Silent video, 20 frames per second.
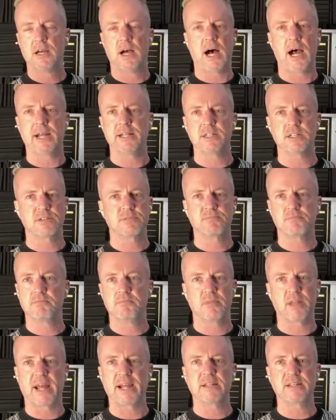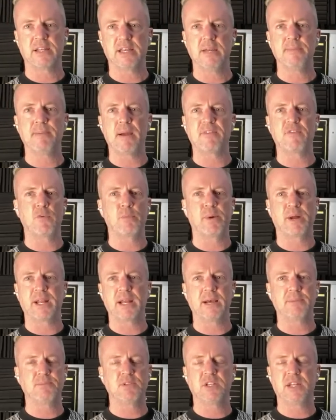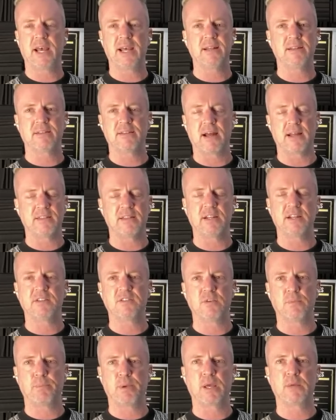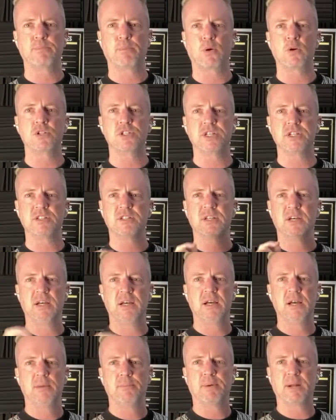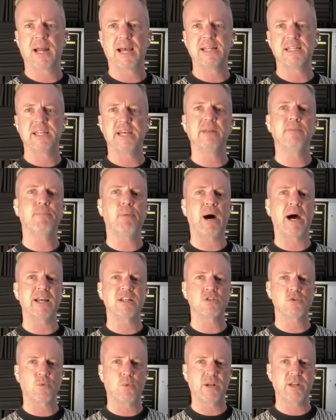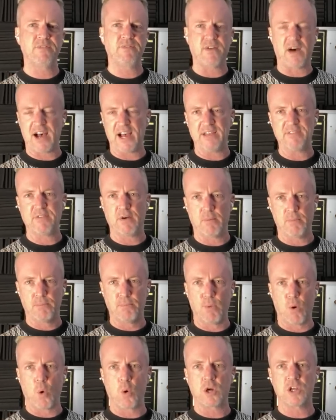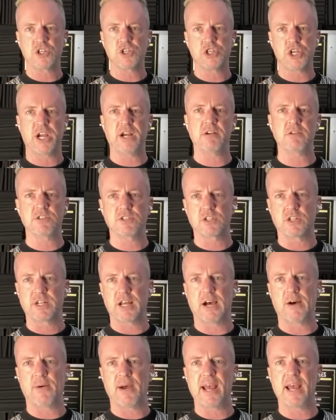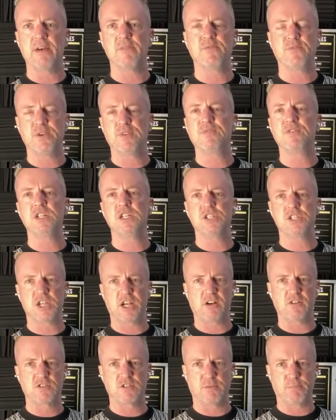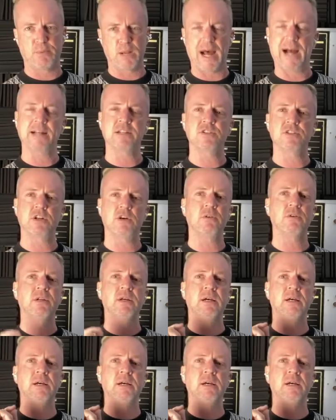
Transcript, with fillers: I just like to keep everybody up to date. Not that it's a big purchase, but I did buy 25 more shares. So now I have 50 shares of Blackstone.